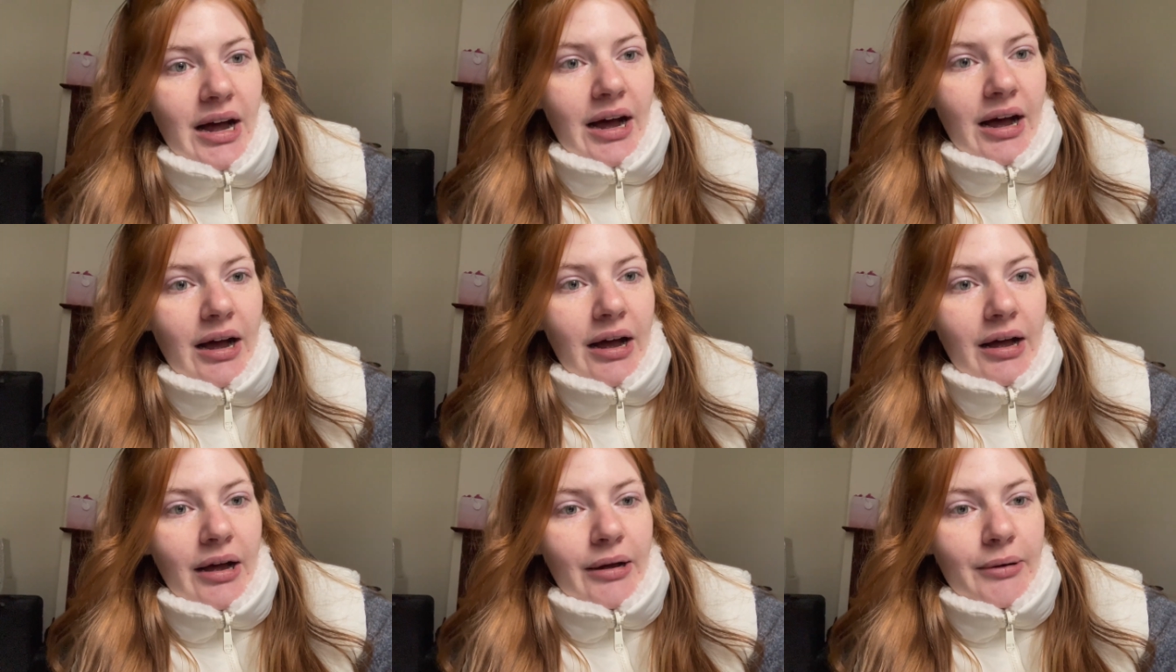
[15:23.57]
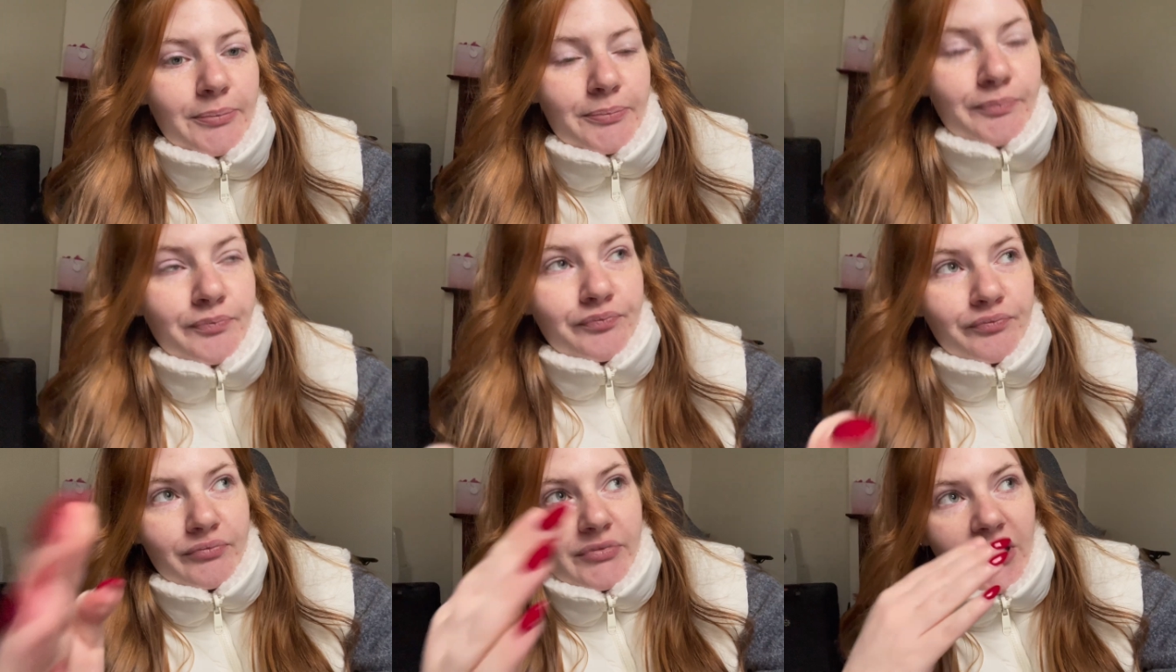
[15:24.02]

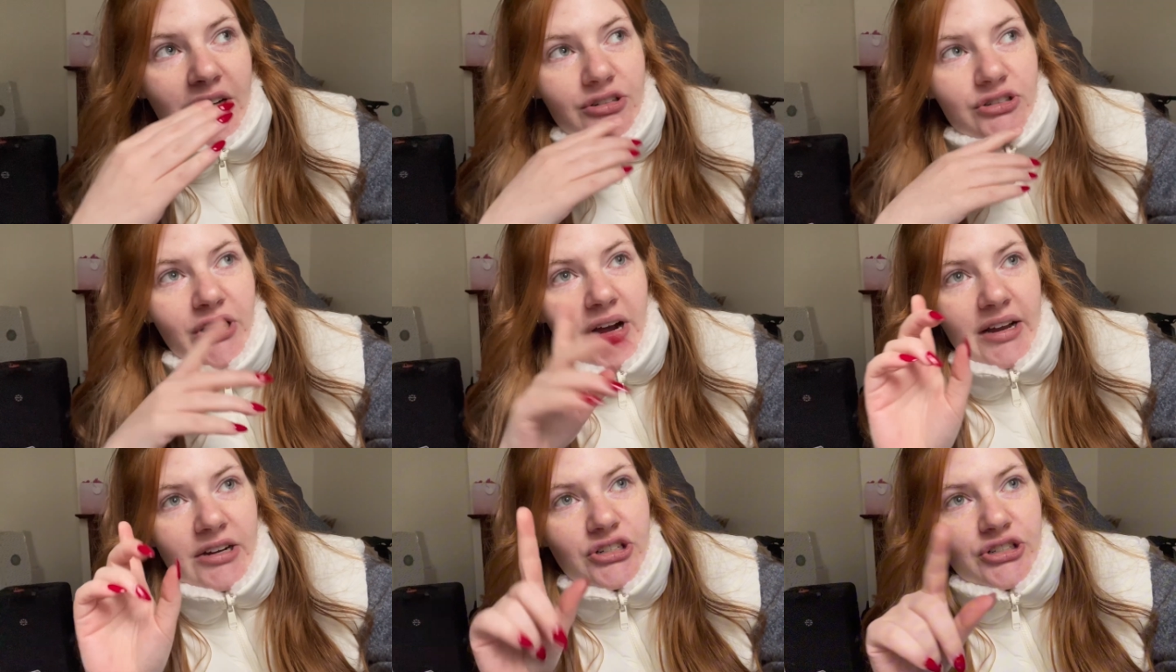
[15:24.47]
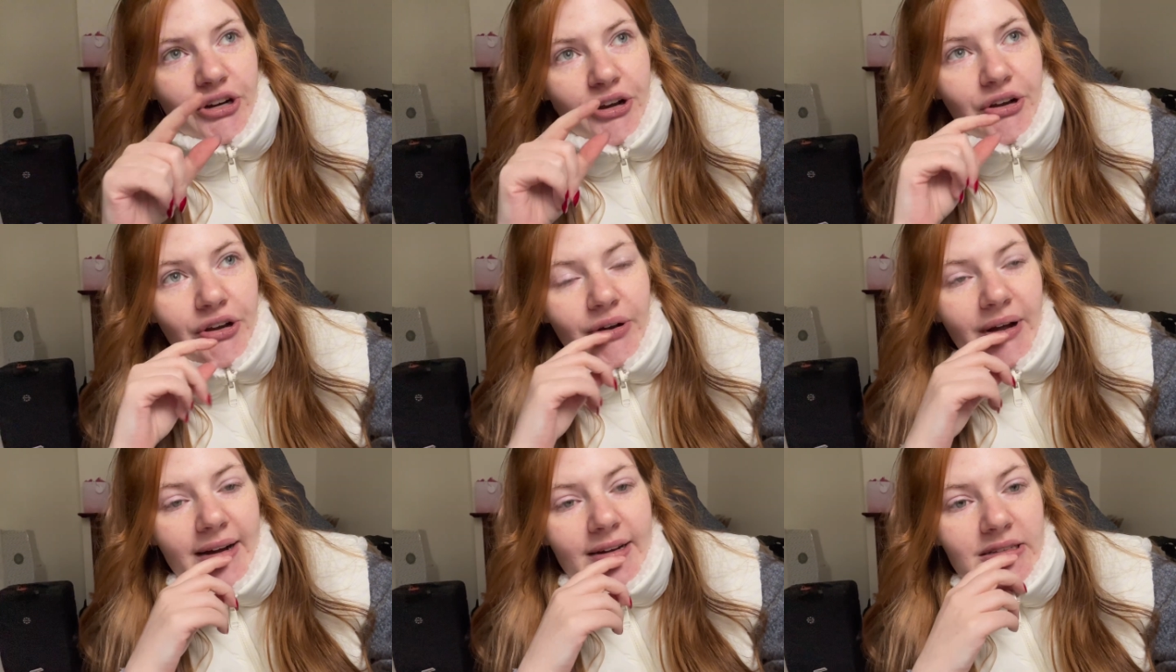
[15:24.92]
Um, I'll try and show
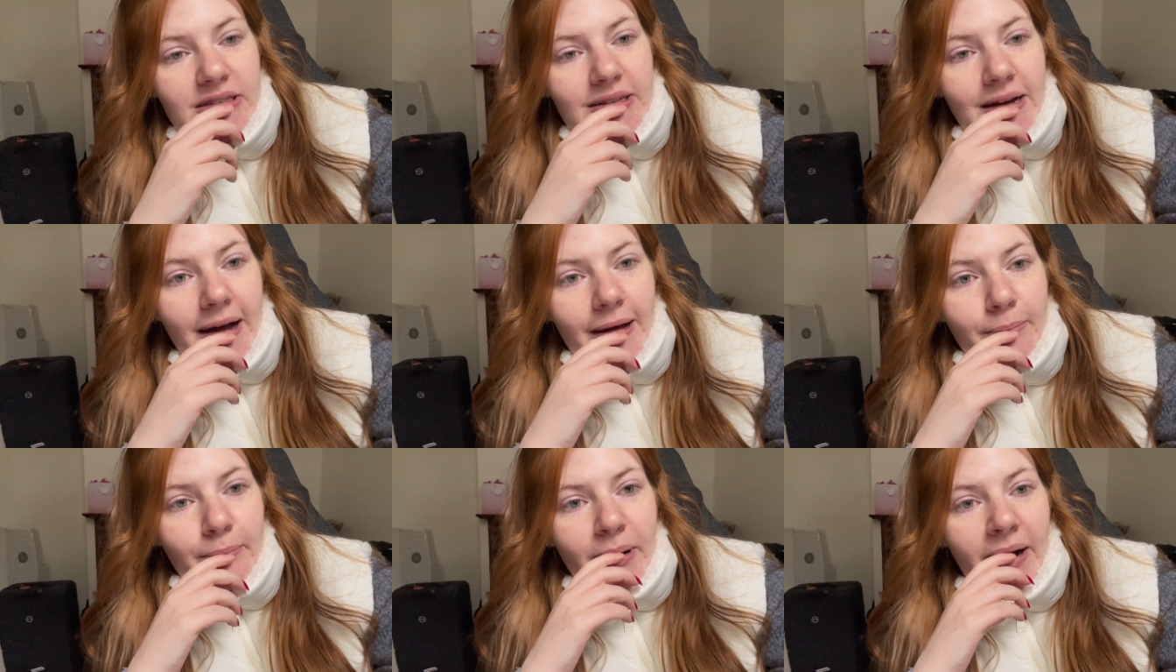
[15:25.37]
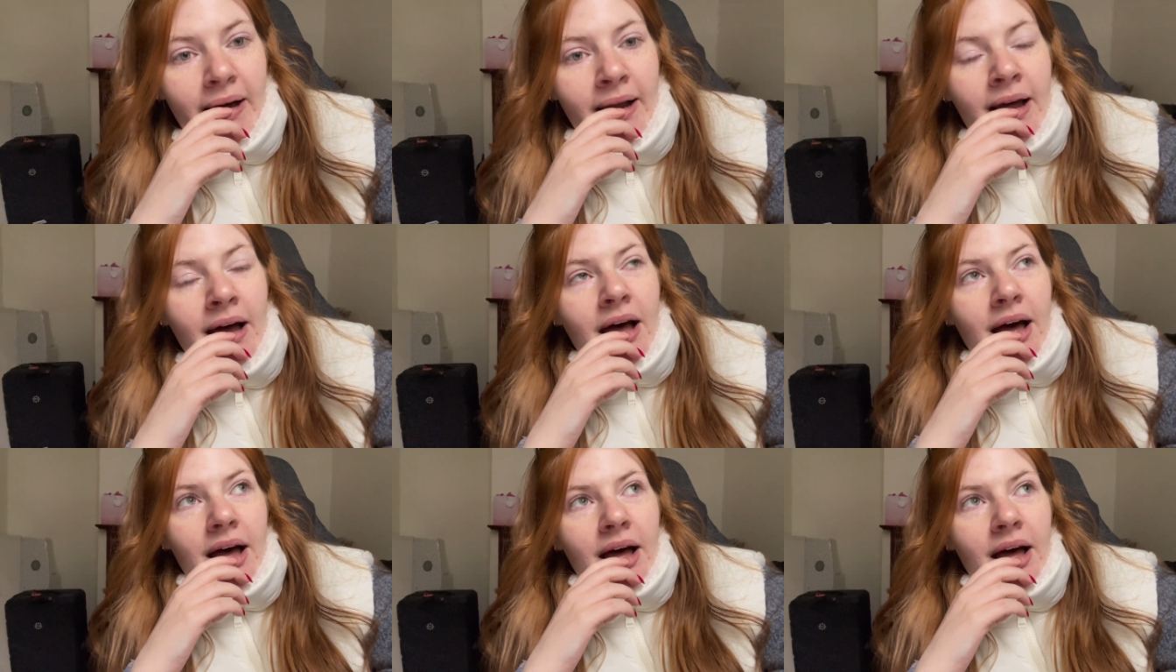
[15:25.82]
you outside, but